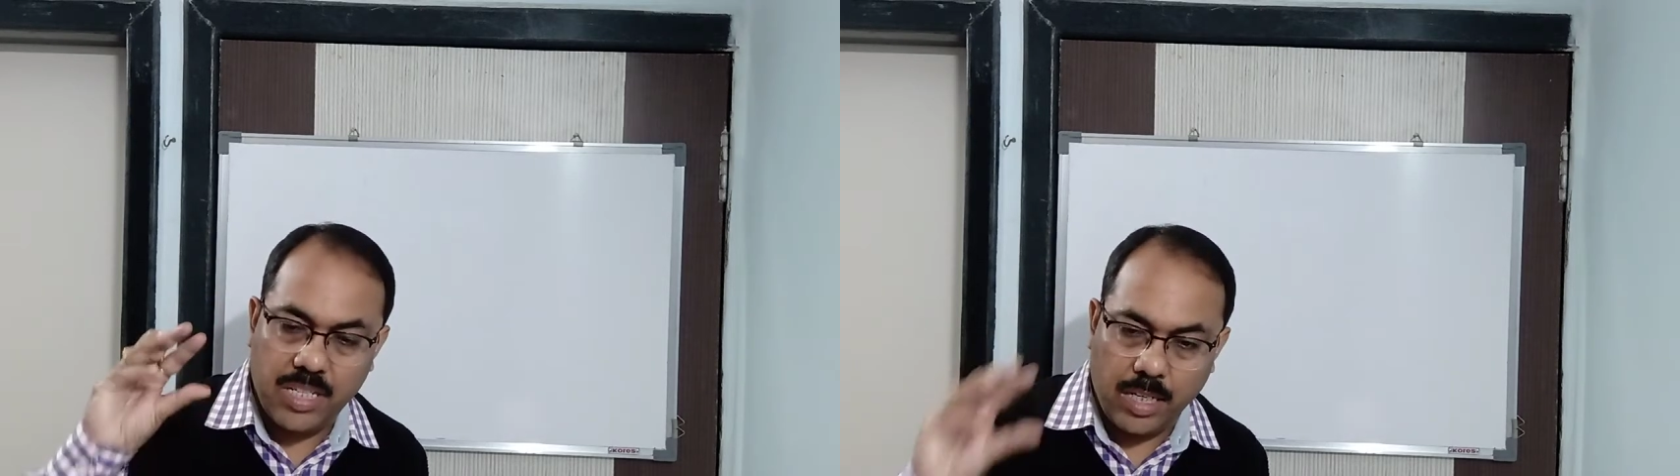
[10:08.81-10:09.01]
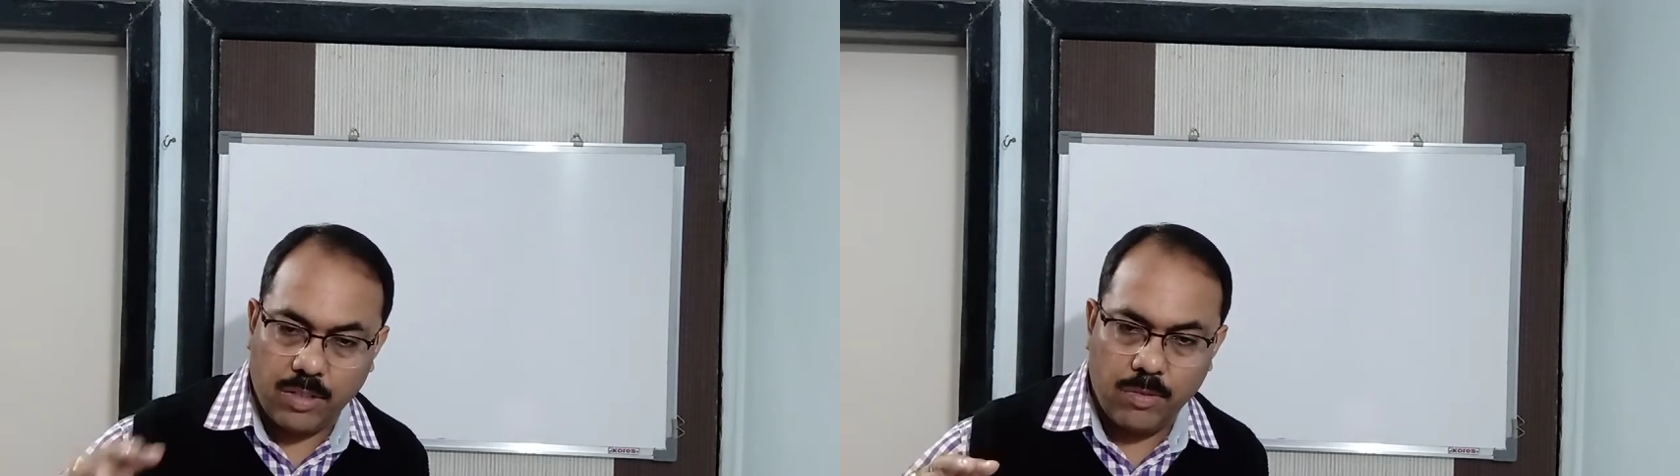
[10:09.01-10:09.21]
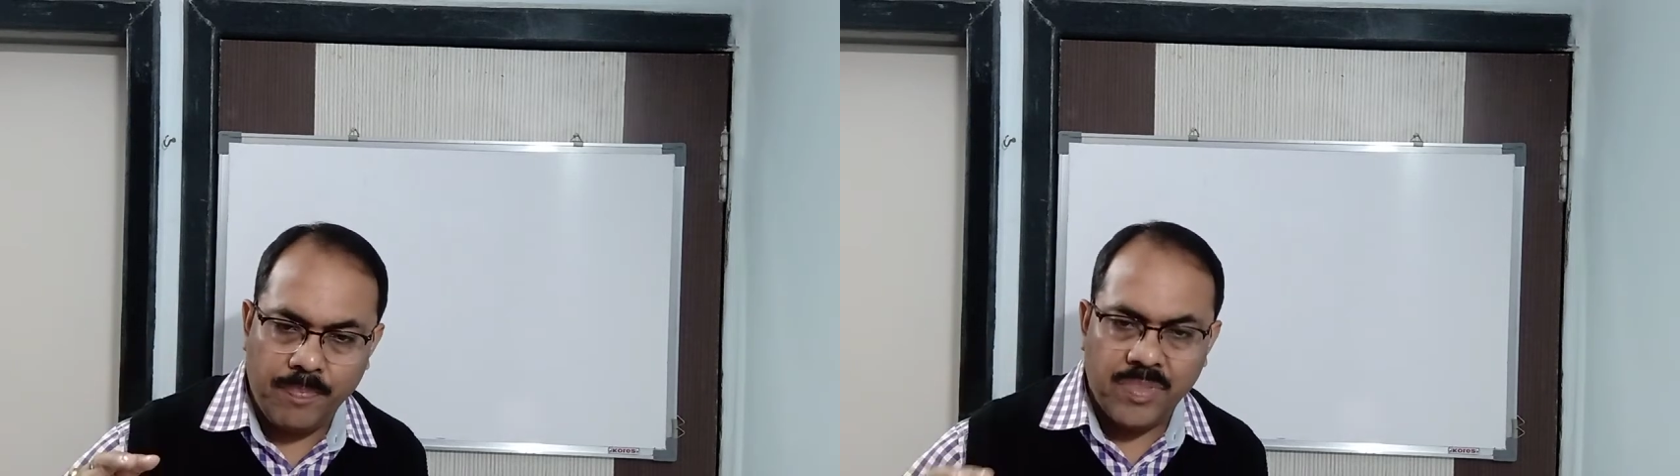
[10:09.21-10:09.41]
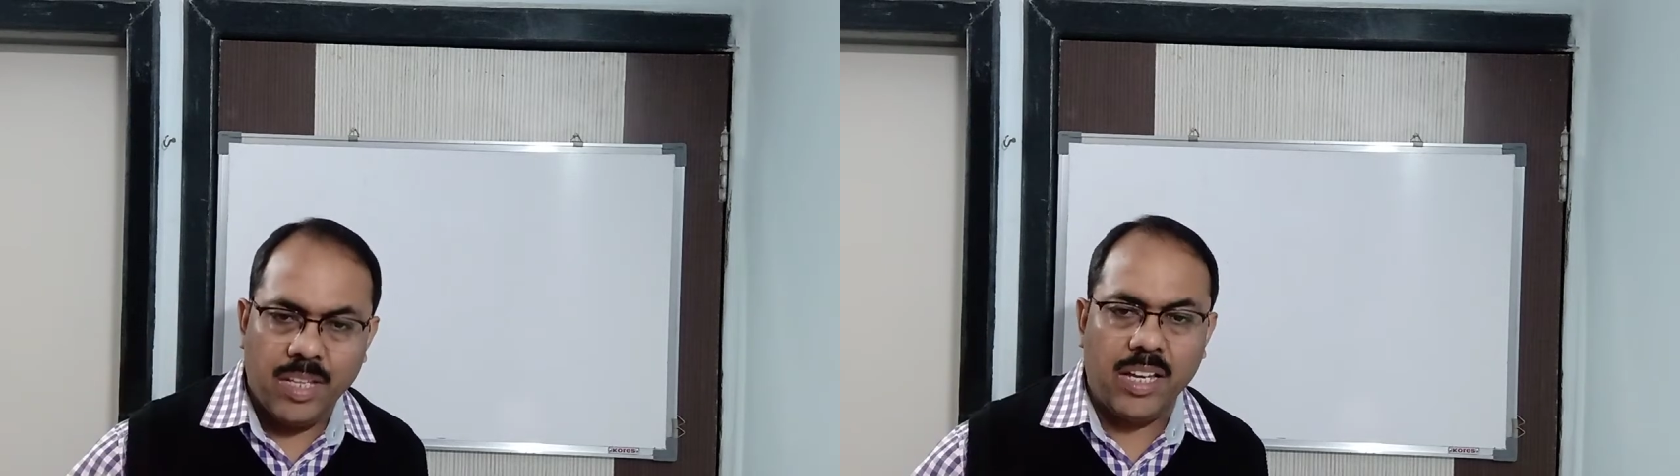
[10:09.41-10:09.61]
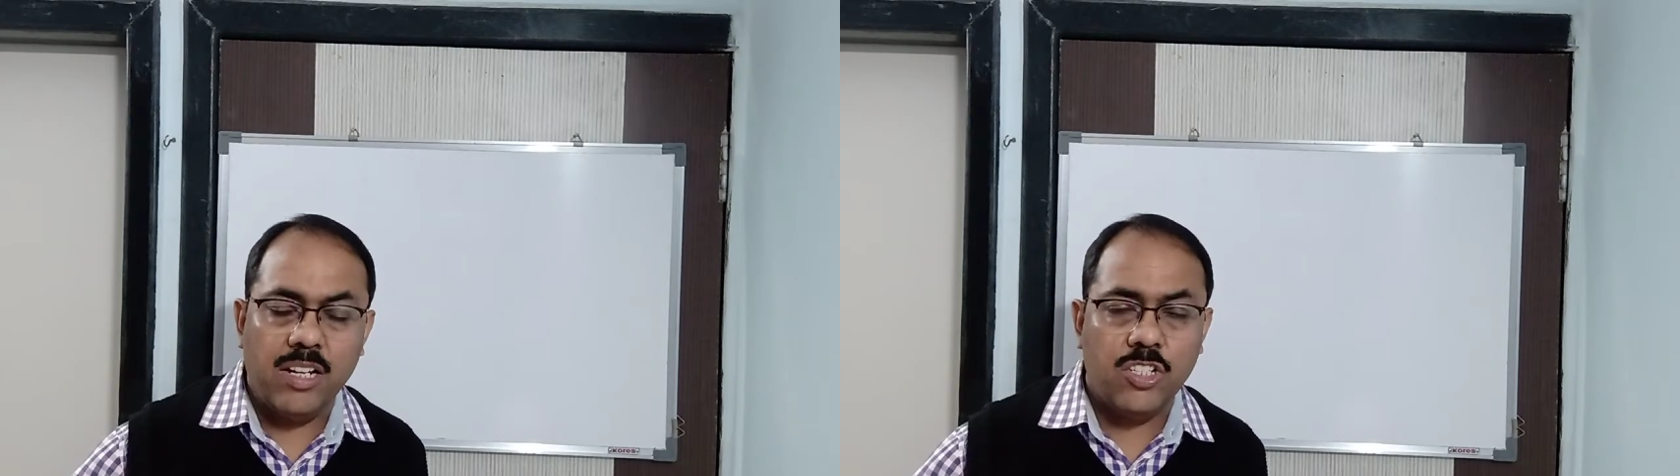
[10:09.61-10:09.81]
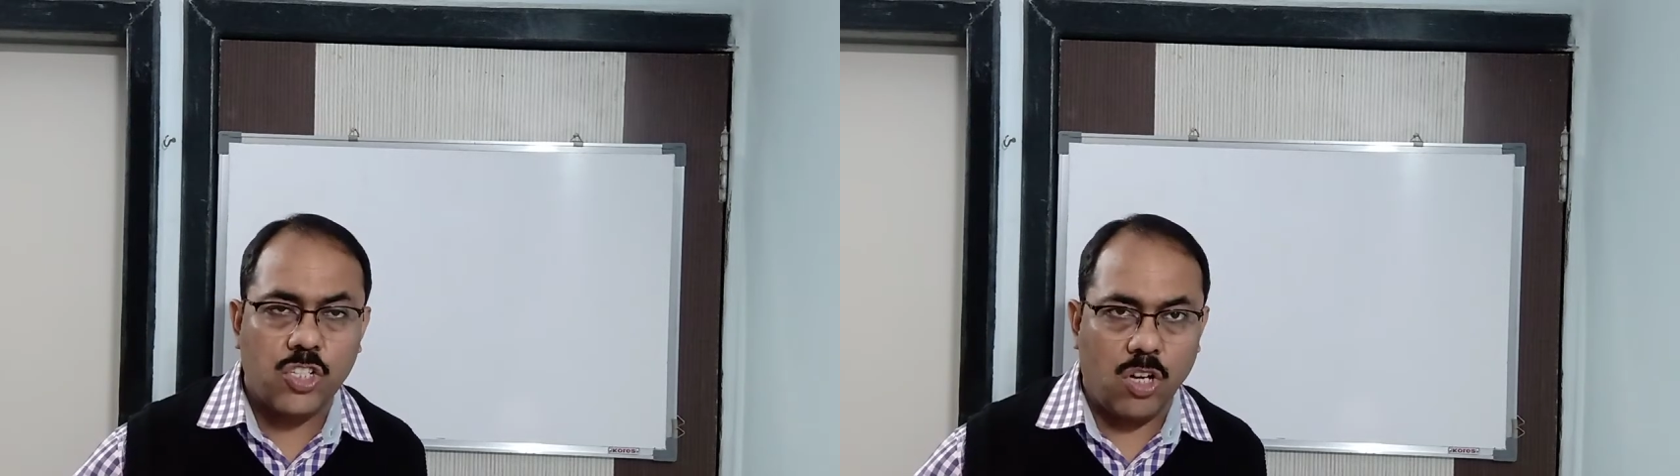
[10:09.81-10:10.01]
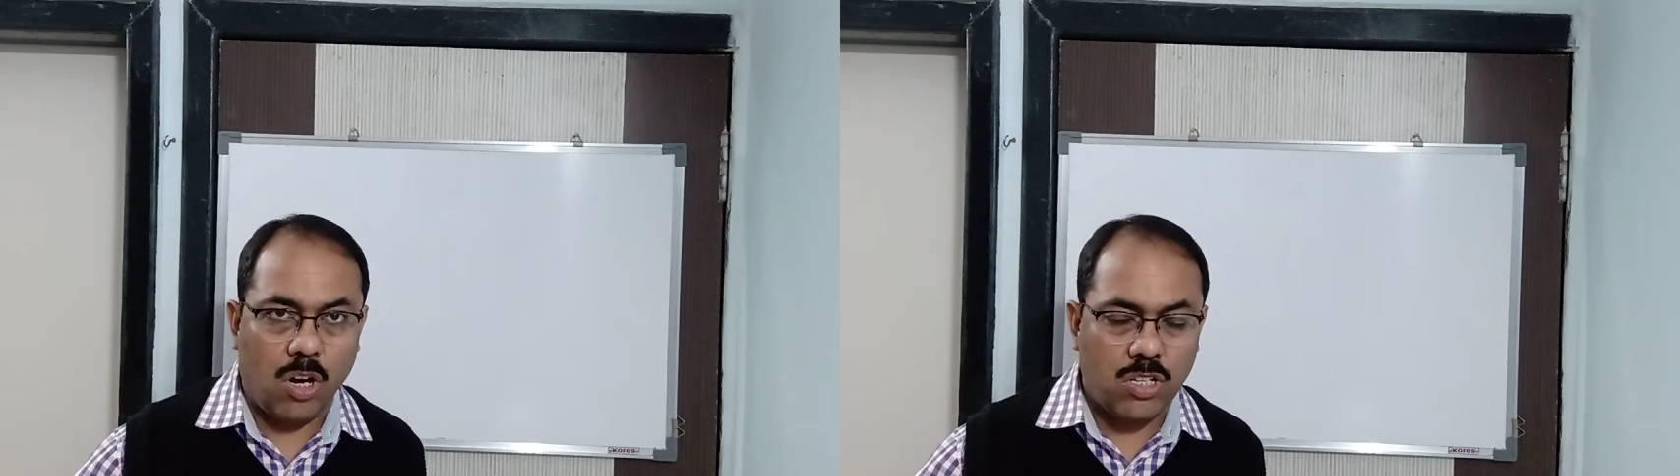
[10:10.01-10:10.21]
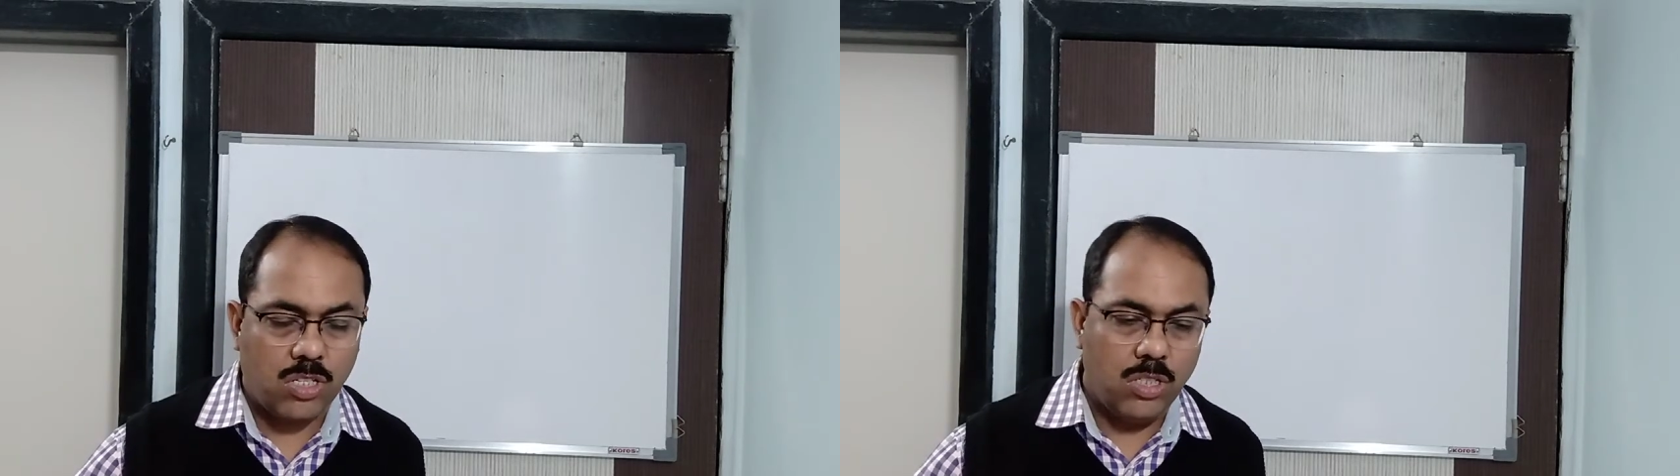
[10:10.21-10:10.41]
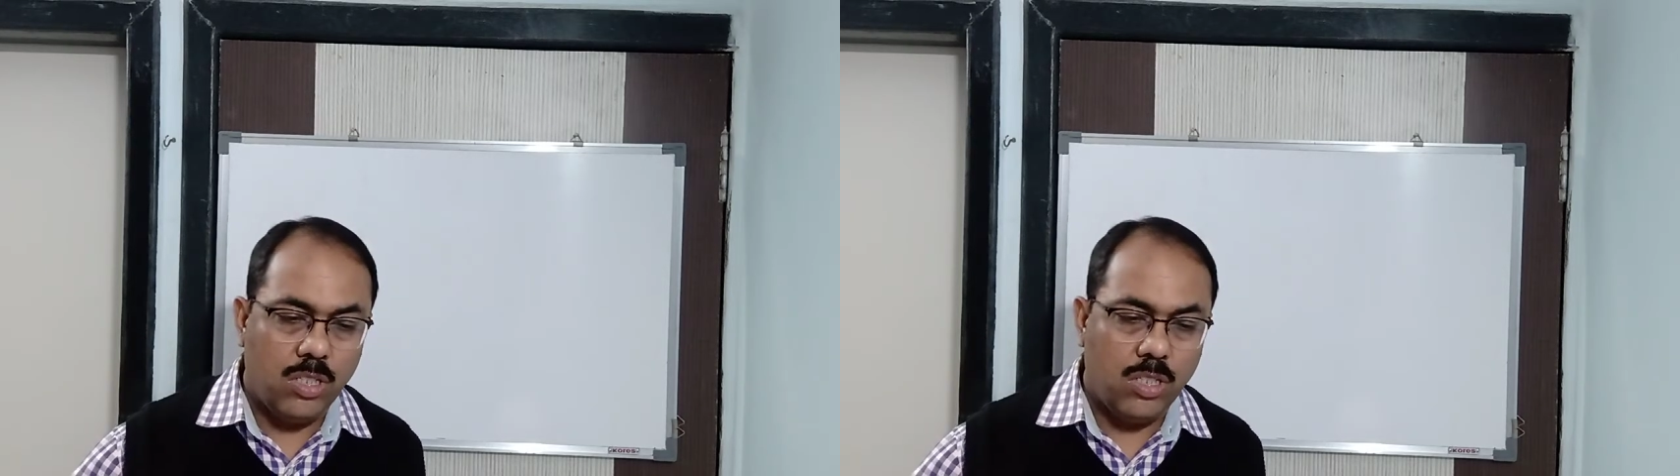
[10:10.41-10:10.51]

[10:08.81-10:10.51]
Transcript: tell you in short,